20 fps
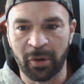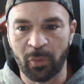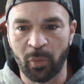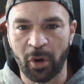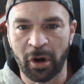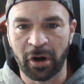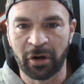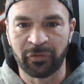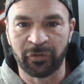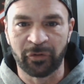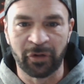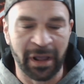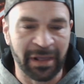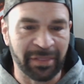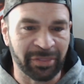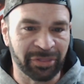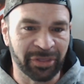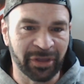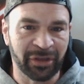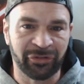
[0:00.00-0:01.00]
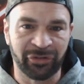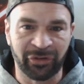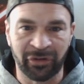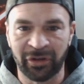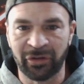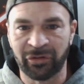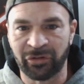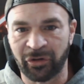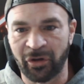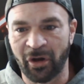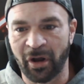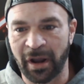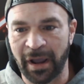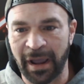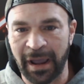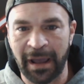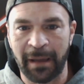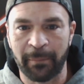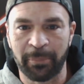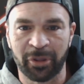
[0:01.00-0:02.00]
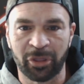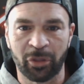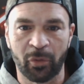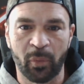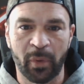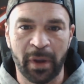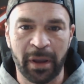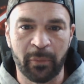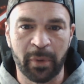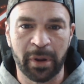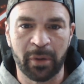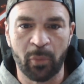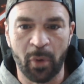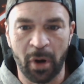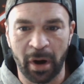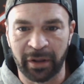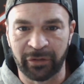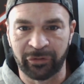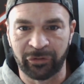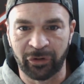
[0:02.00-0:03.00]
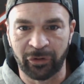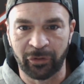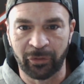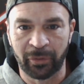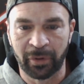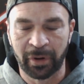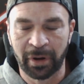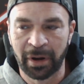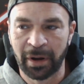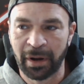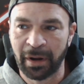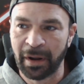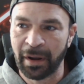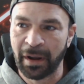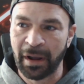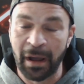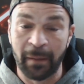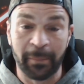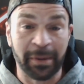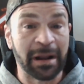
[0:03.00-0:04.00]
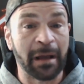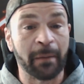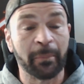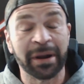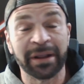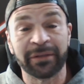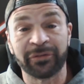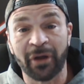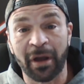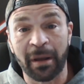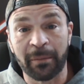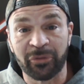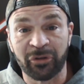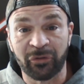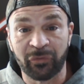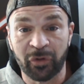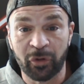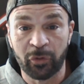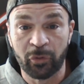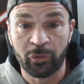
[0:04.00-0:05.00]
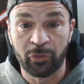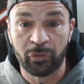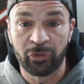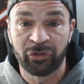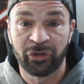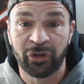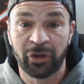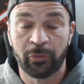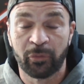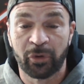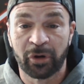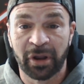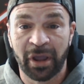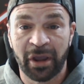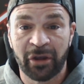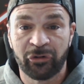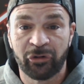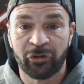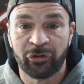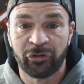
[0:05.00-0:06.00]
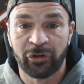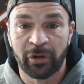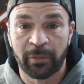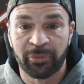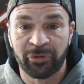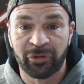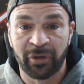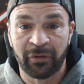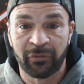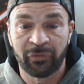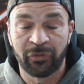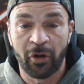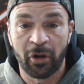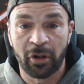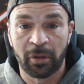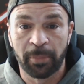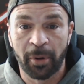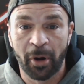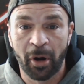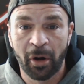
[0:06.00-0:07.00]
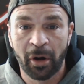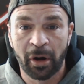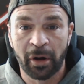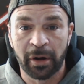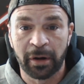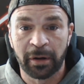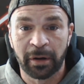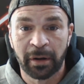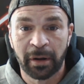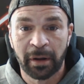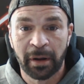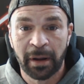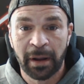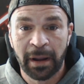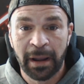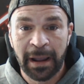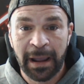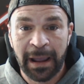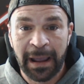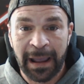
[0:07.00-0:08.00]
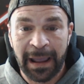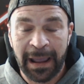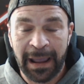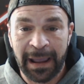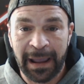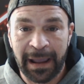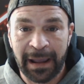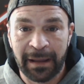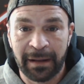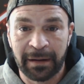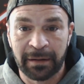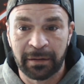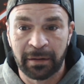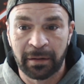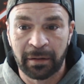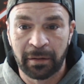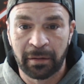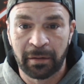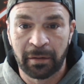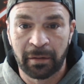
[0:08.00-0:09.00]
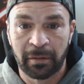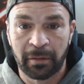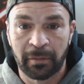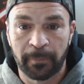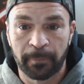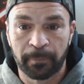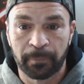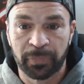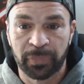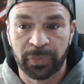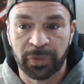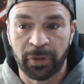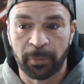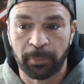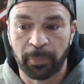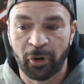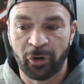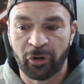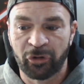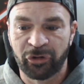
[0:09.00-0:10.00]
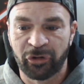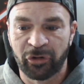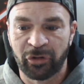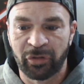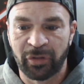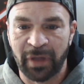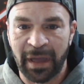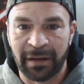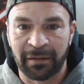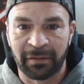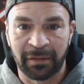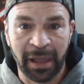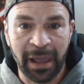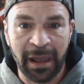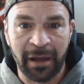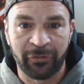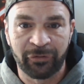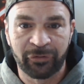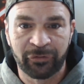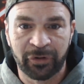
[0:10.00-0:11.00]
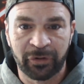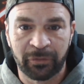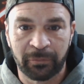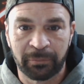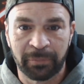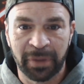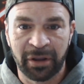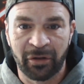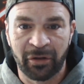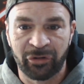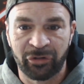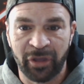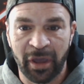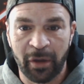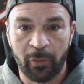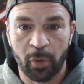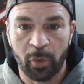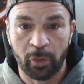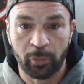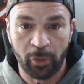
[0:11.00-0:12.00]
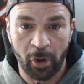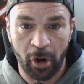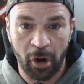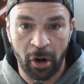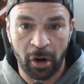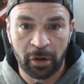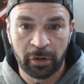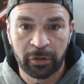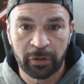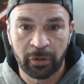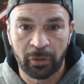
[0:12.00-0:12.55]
wonderful, and this is going to happen the way we want it to. I mean, how many times have you seen relationships that fall apart and the person that left because they were wronged